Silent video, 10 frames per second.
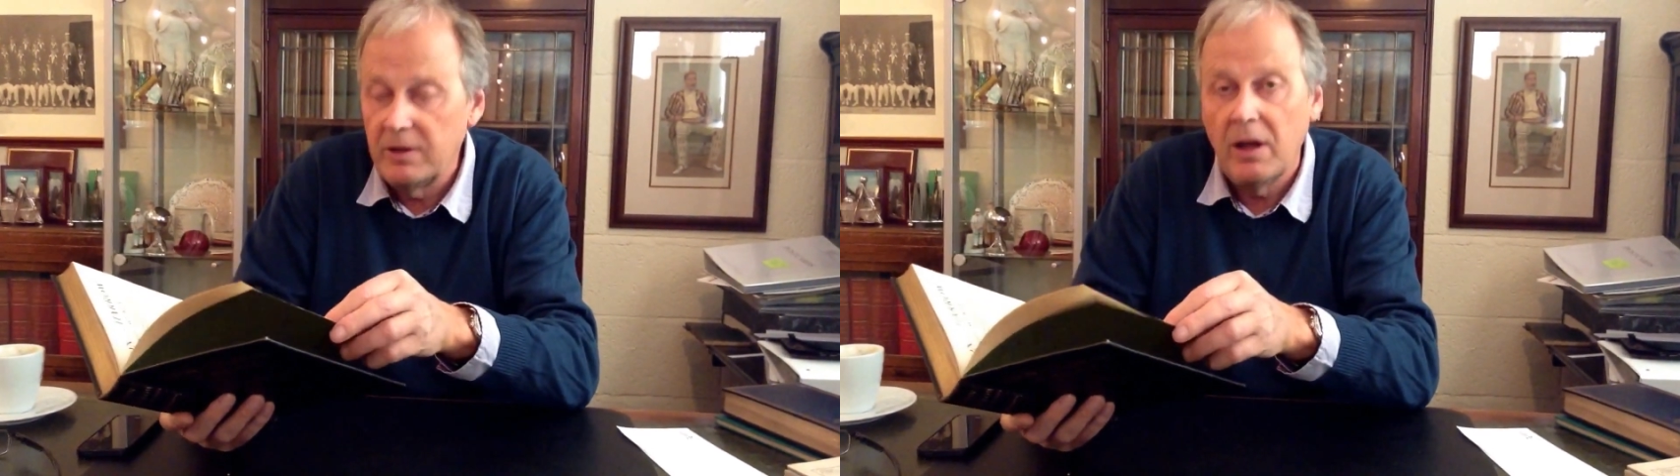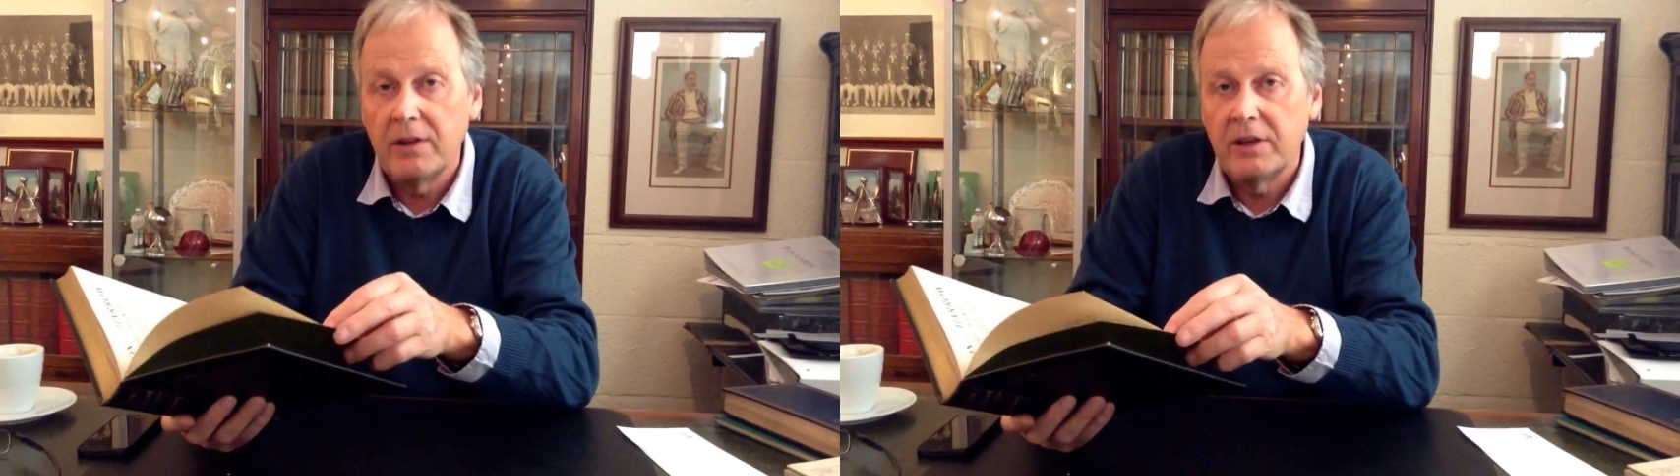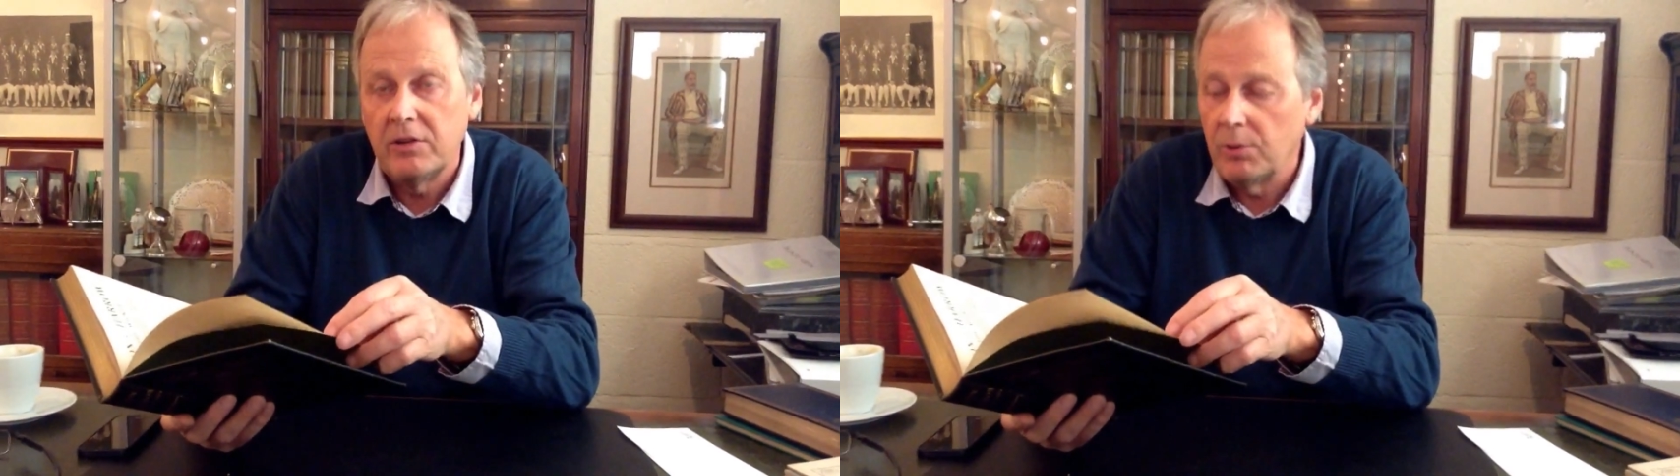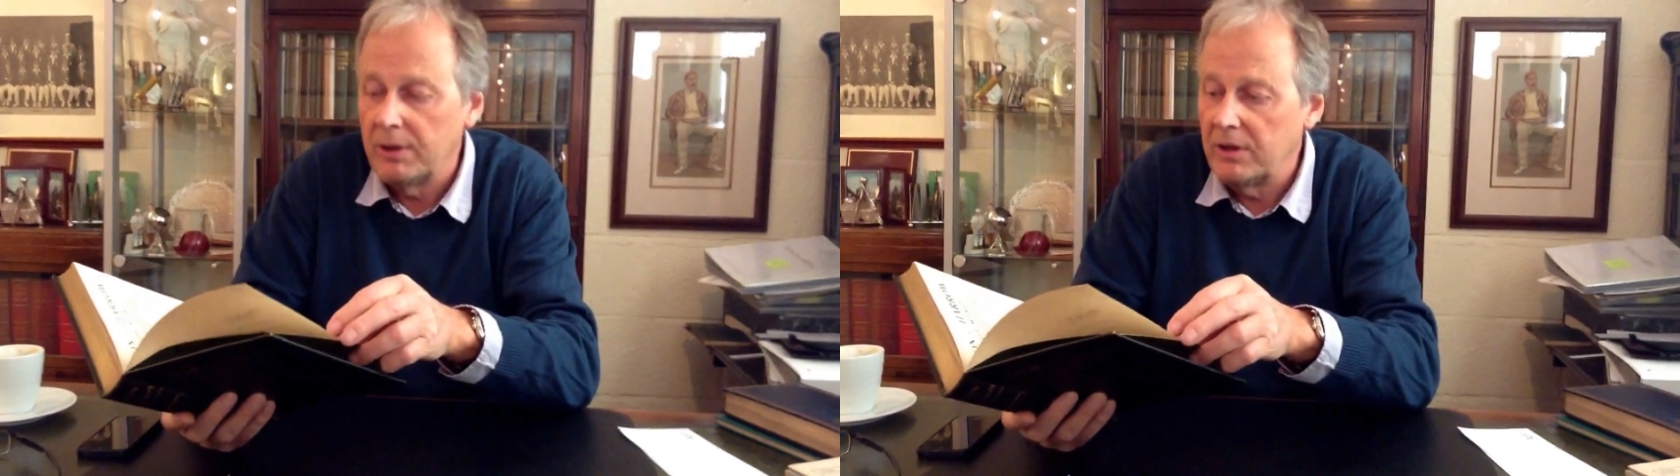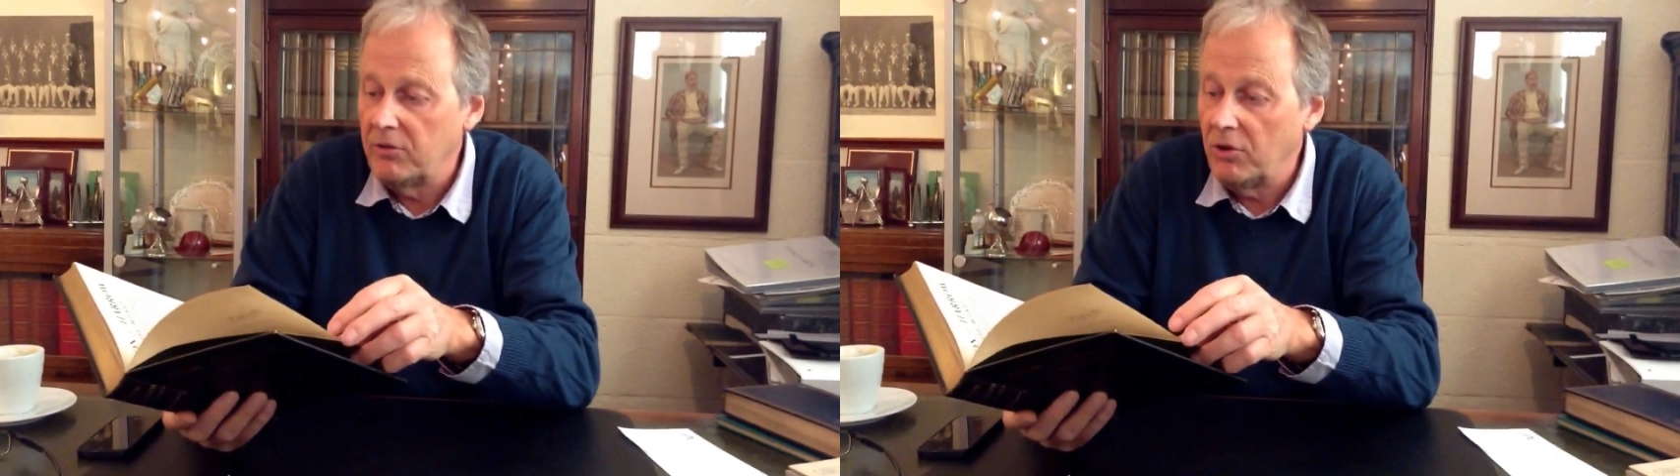
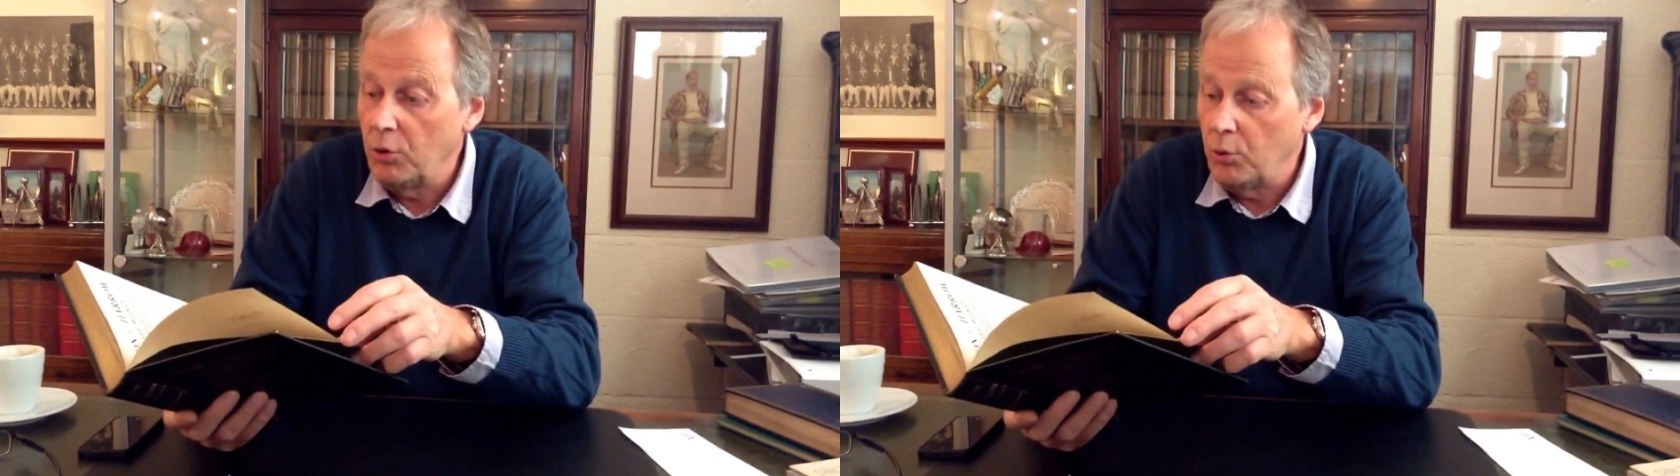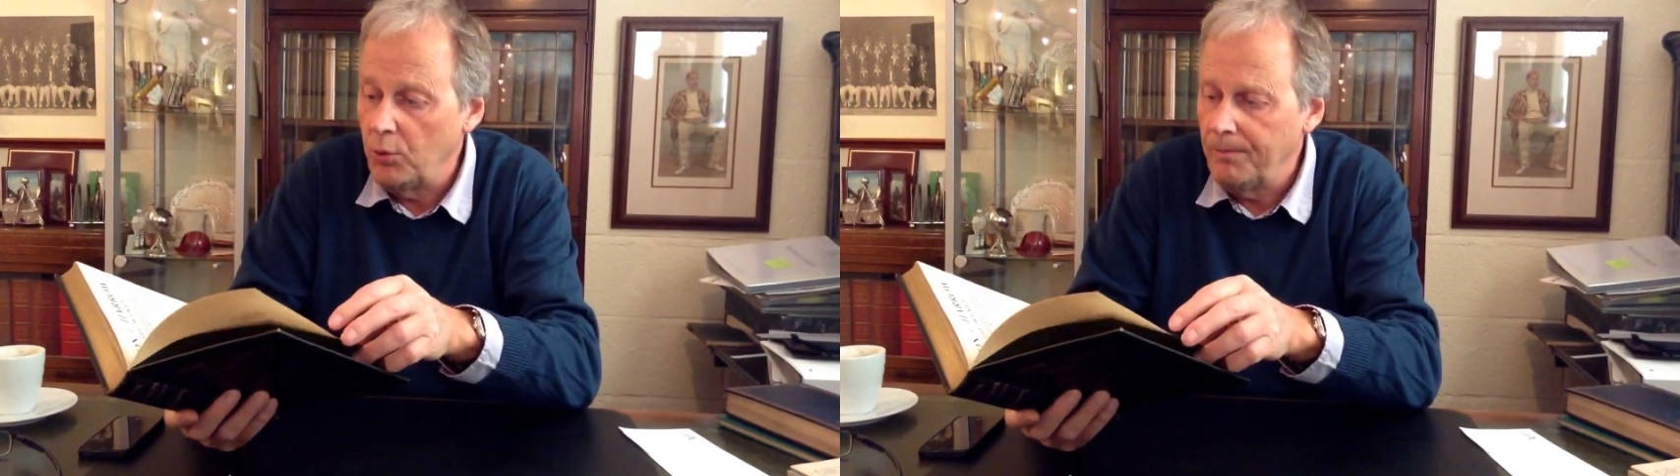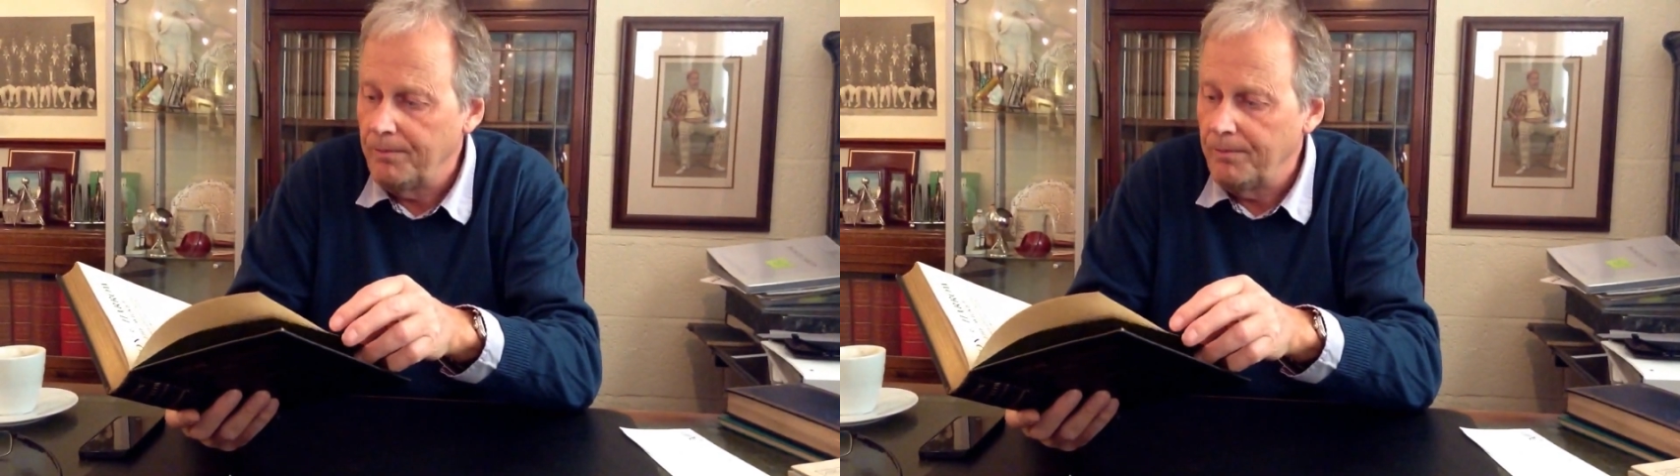1922,